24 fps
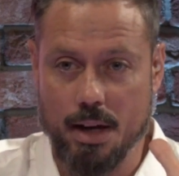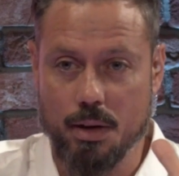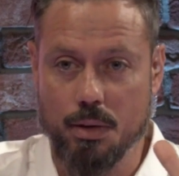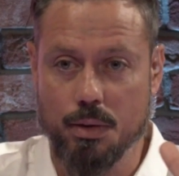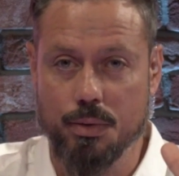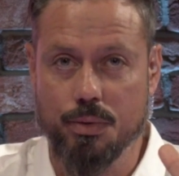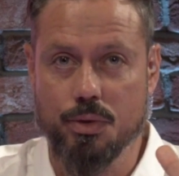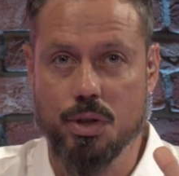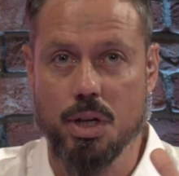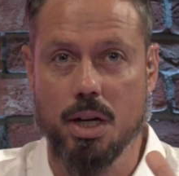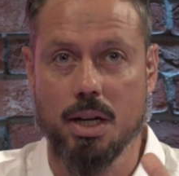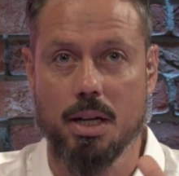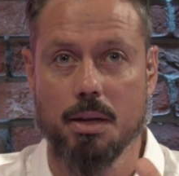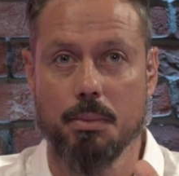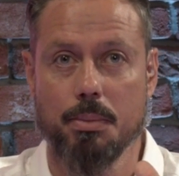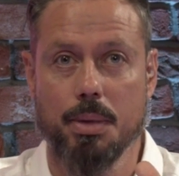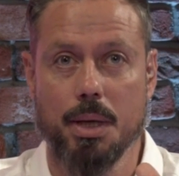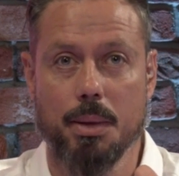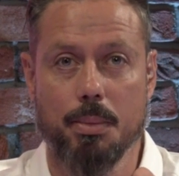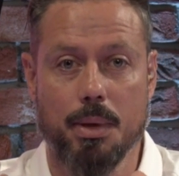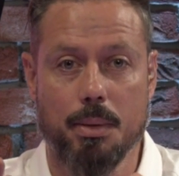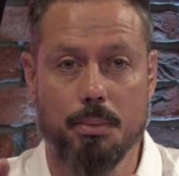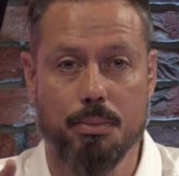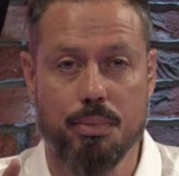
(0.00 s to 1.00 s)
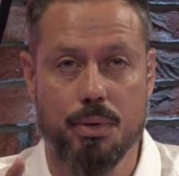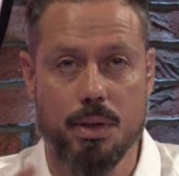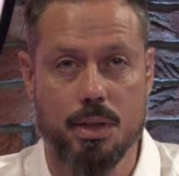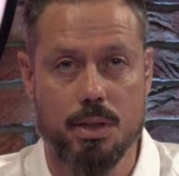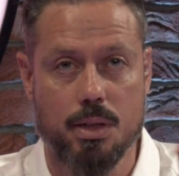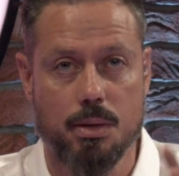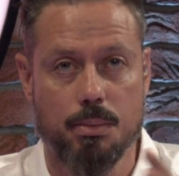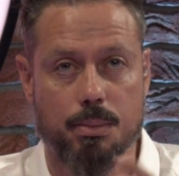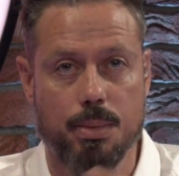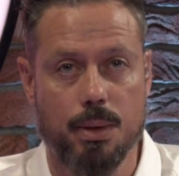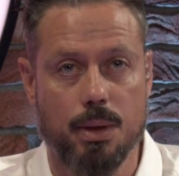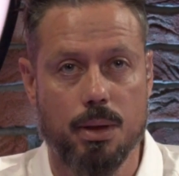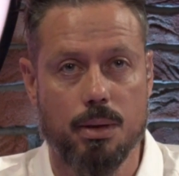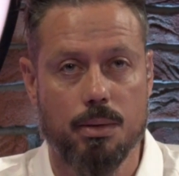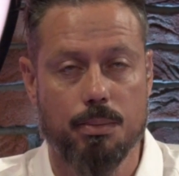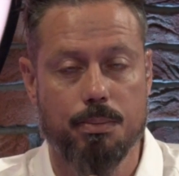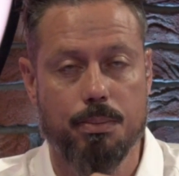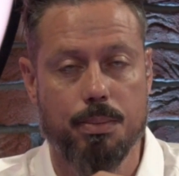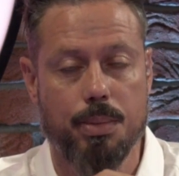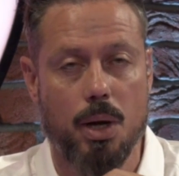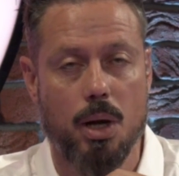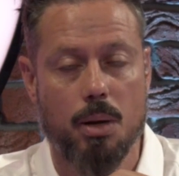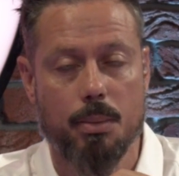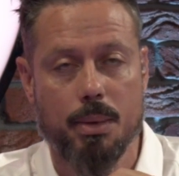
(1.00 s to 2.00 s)
of chucking people in prison, but
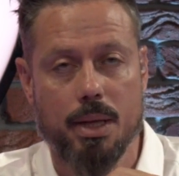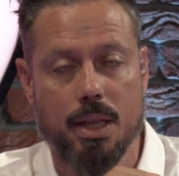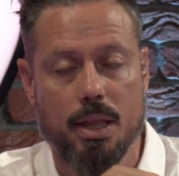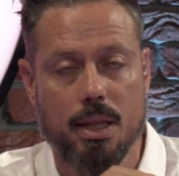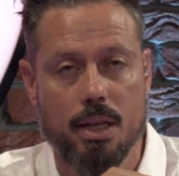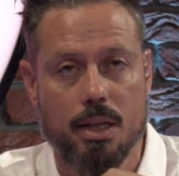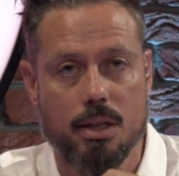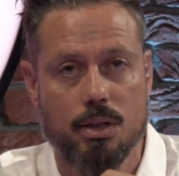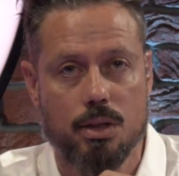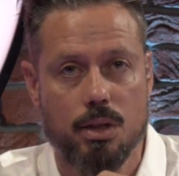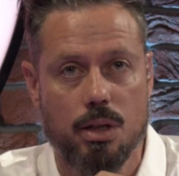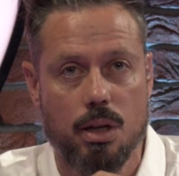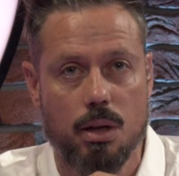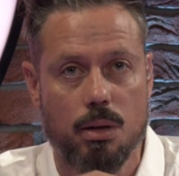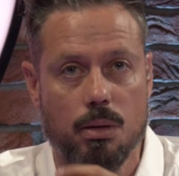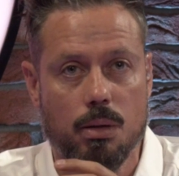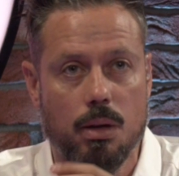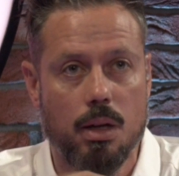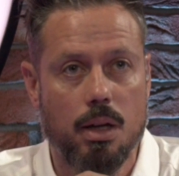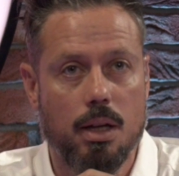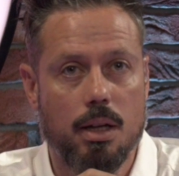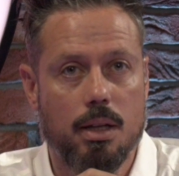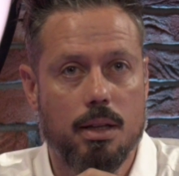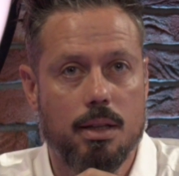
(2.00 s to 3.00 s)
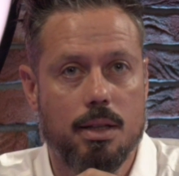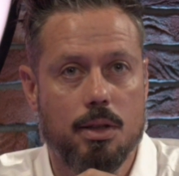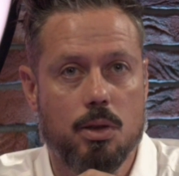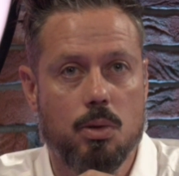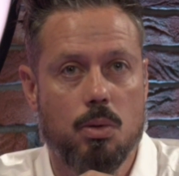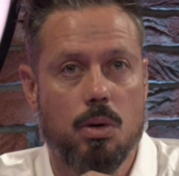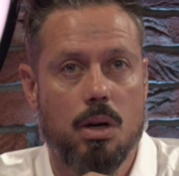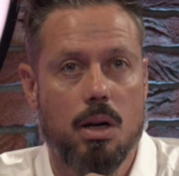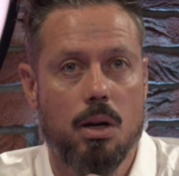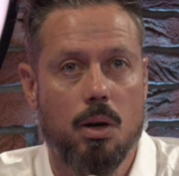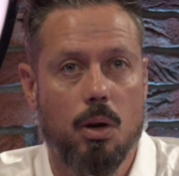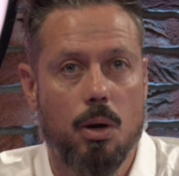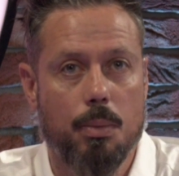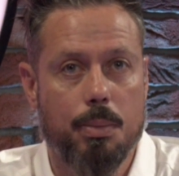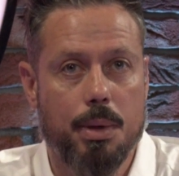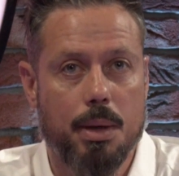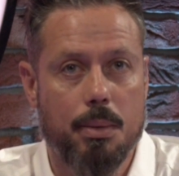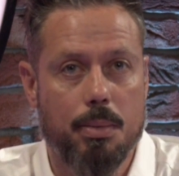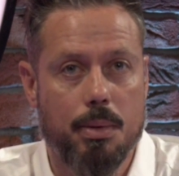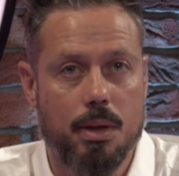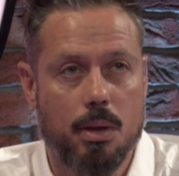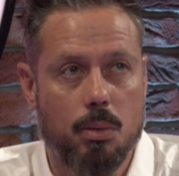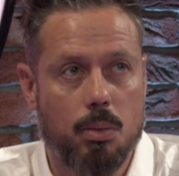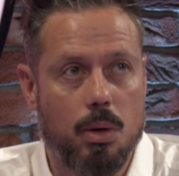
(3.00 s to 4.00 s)
part of me thinks, there's quite a lot of
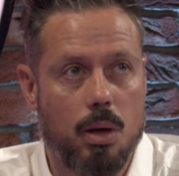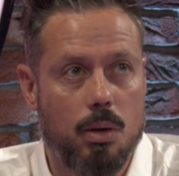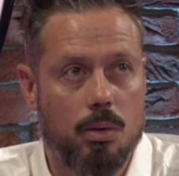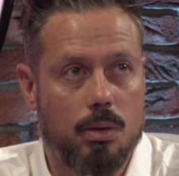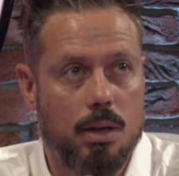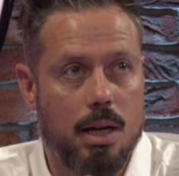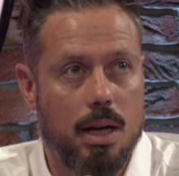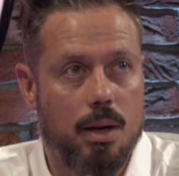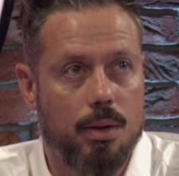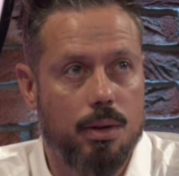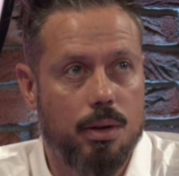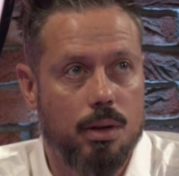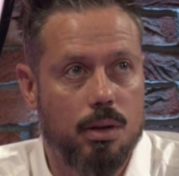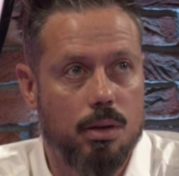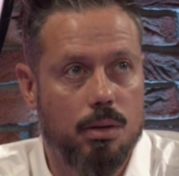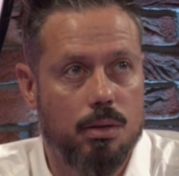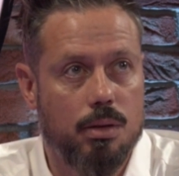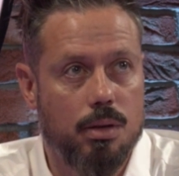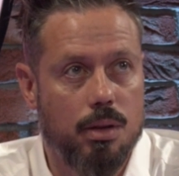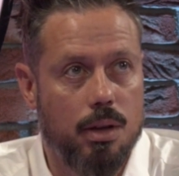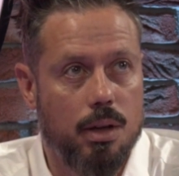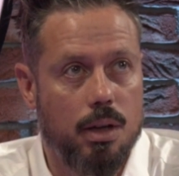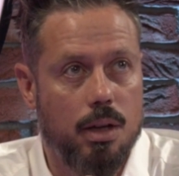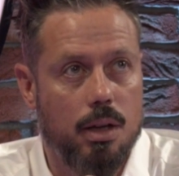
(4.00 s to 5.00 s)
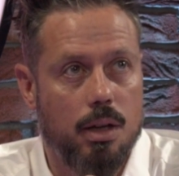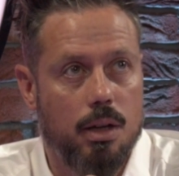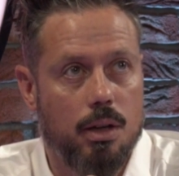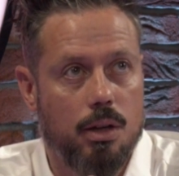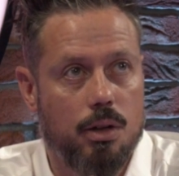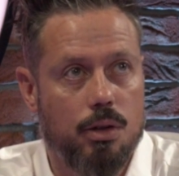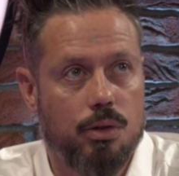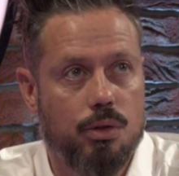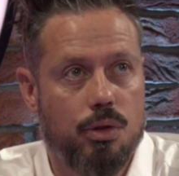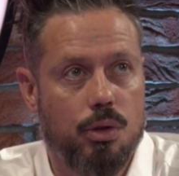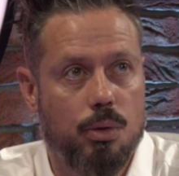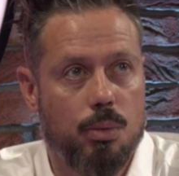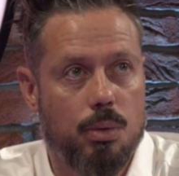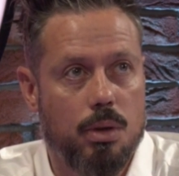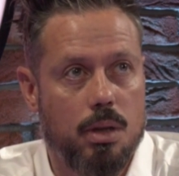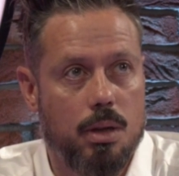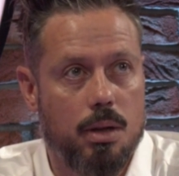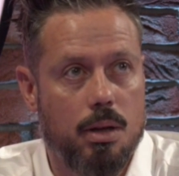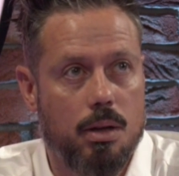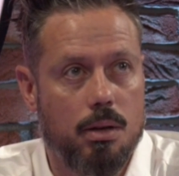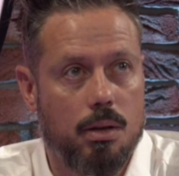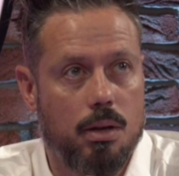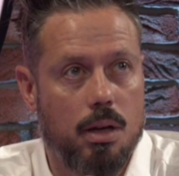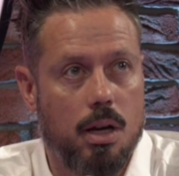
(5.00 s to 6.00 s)
people in the world now that could do with
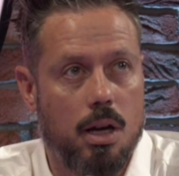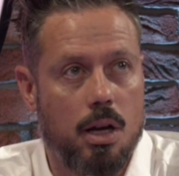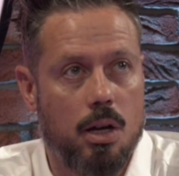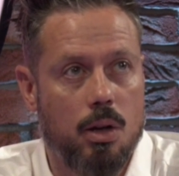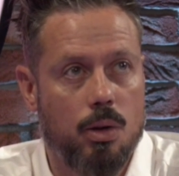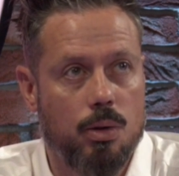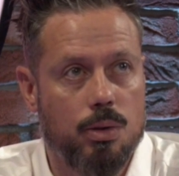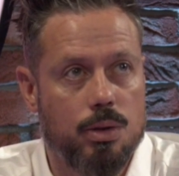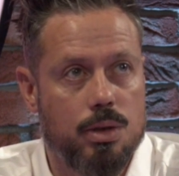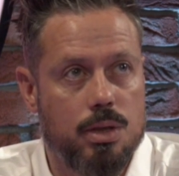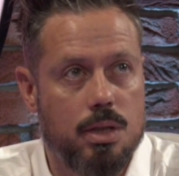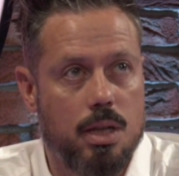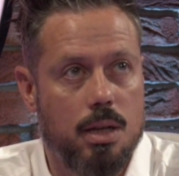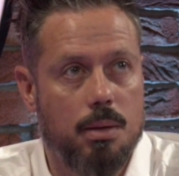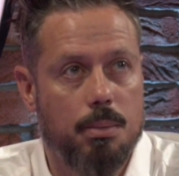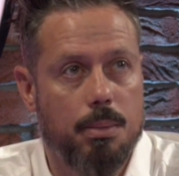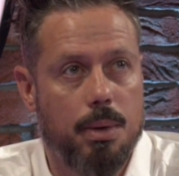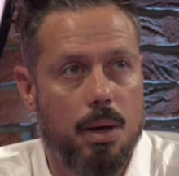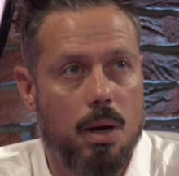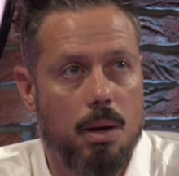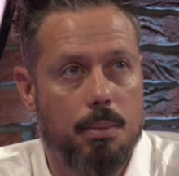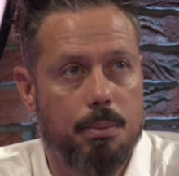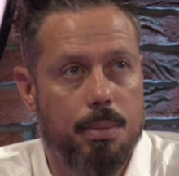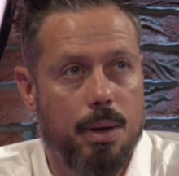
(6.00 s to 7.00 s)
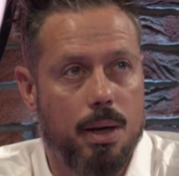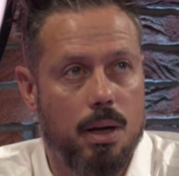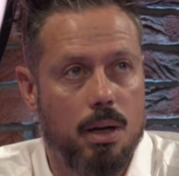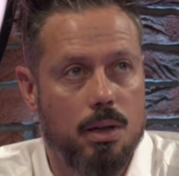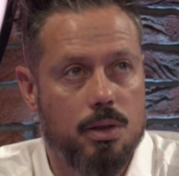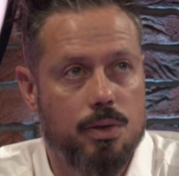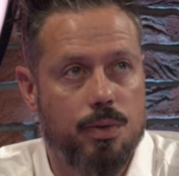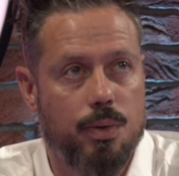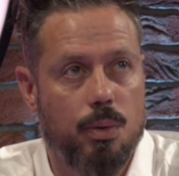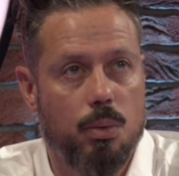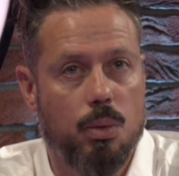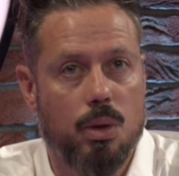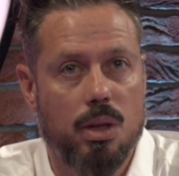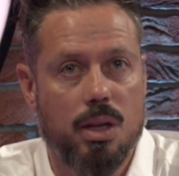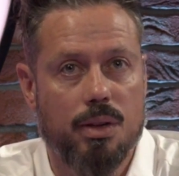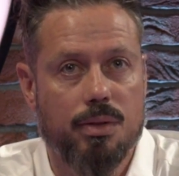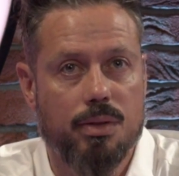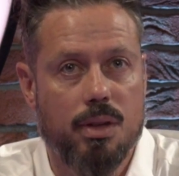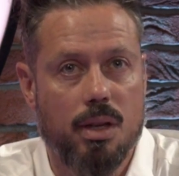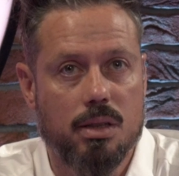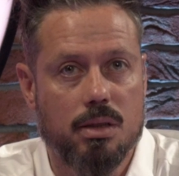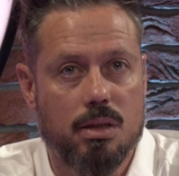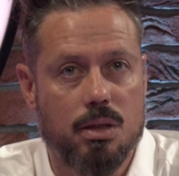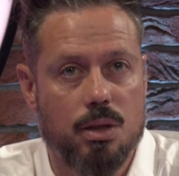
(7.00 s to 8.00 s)
a long stint behind bars for what they've
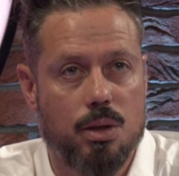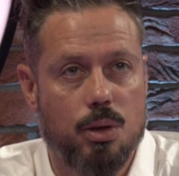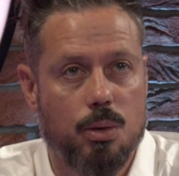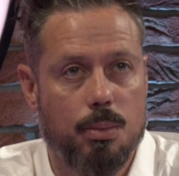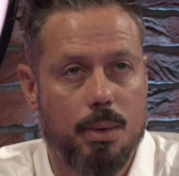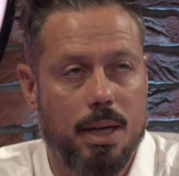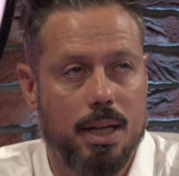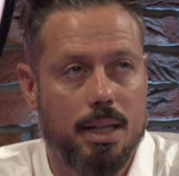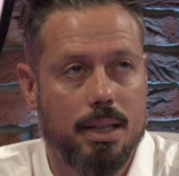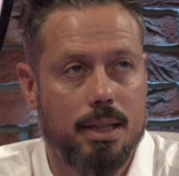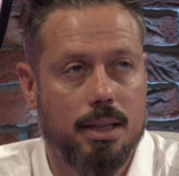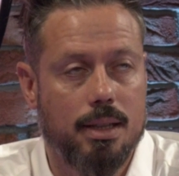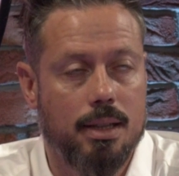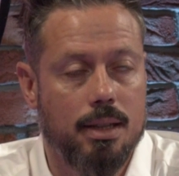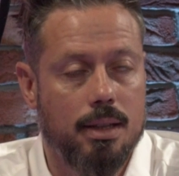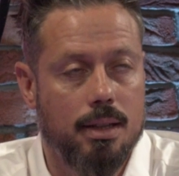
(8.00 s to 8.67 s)
done to humanity.